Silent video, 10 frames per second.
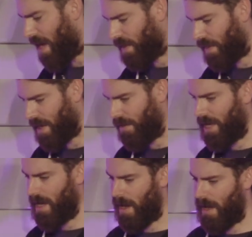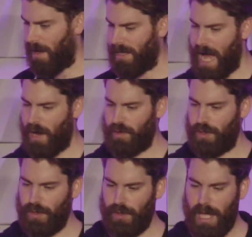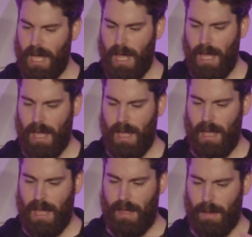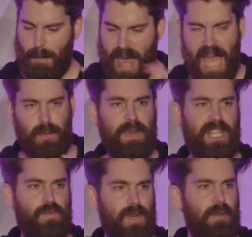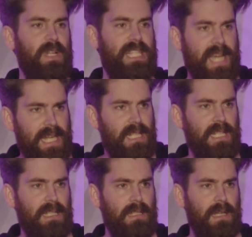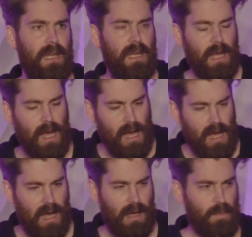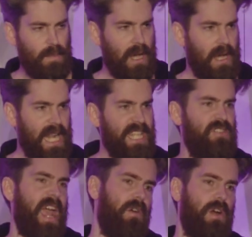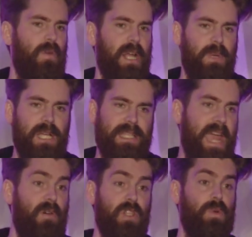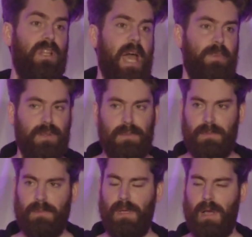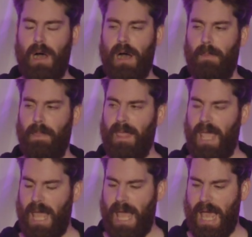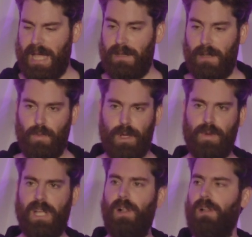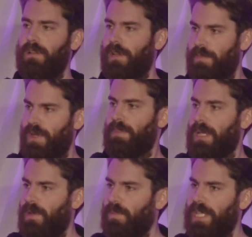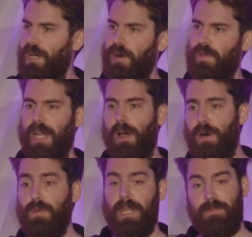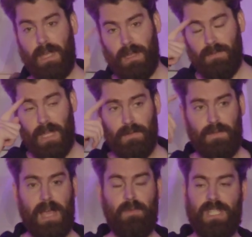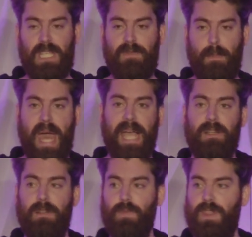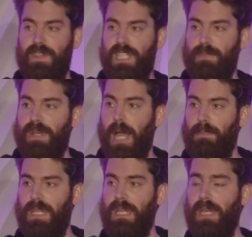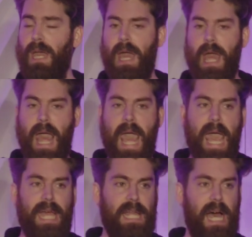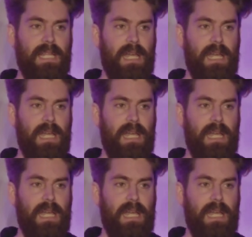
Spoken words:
I have the theory on how to pack bits really, really tightly, but I need to error correct because errors will happen. And we all, computer people, we know that, oh, if I receive a packet with TCP/IP and